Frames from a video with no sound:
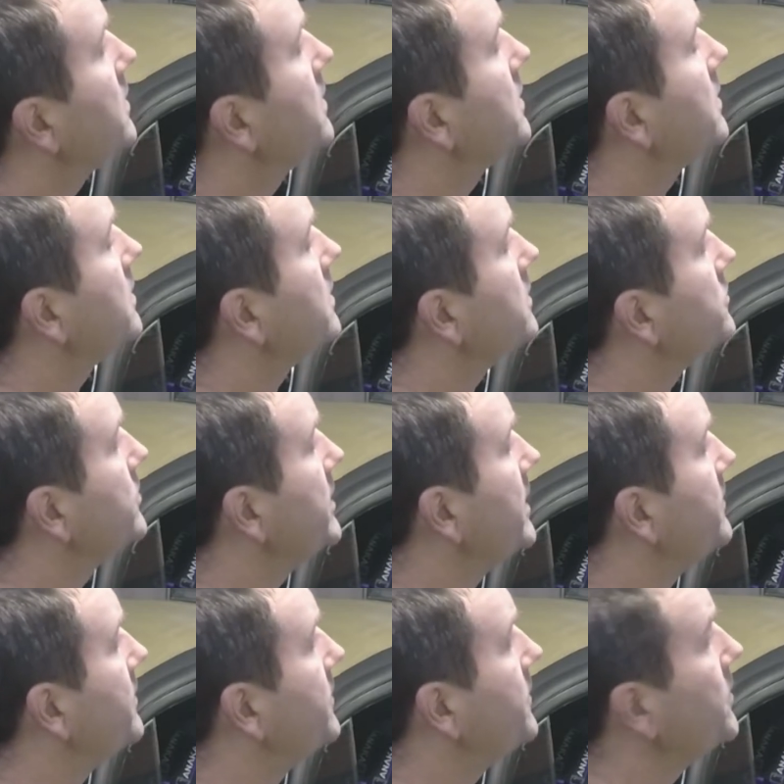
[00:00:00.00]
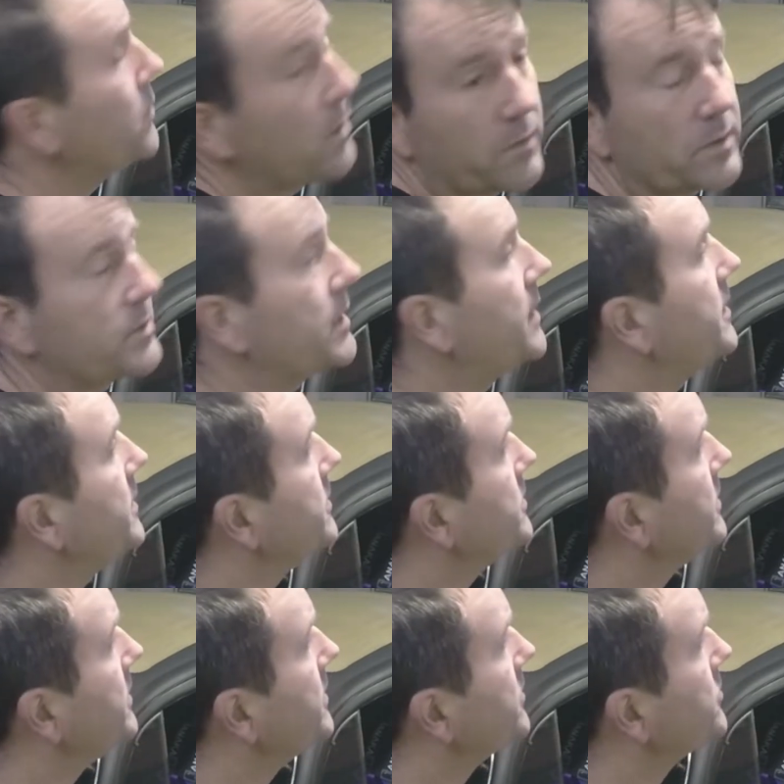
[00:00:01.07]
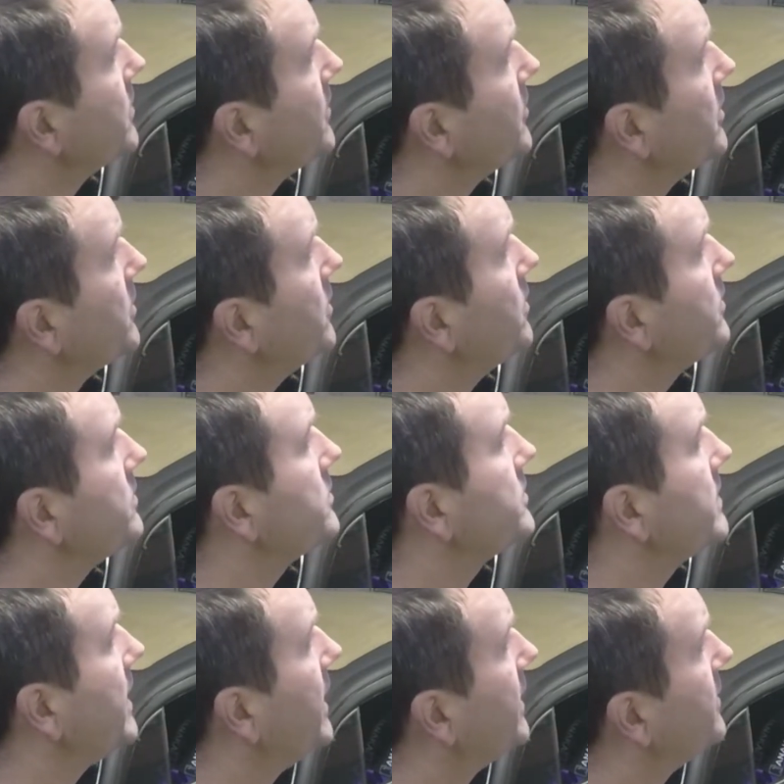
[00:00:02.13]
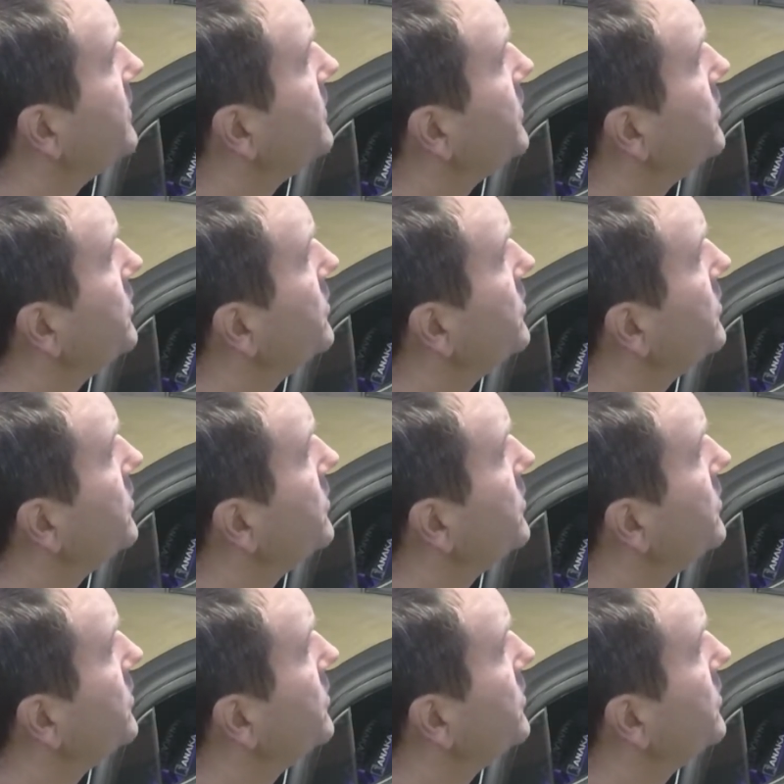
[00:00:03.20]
because we have a few other settings in here. So I'm going to go and just add a few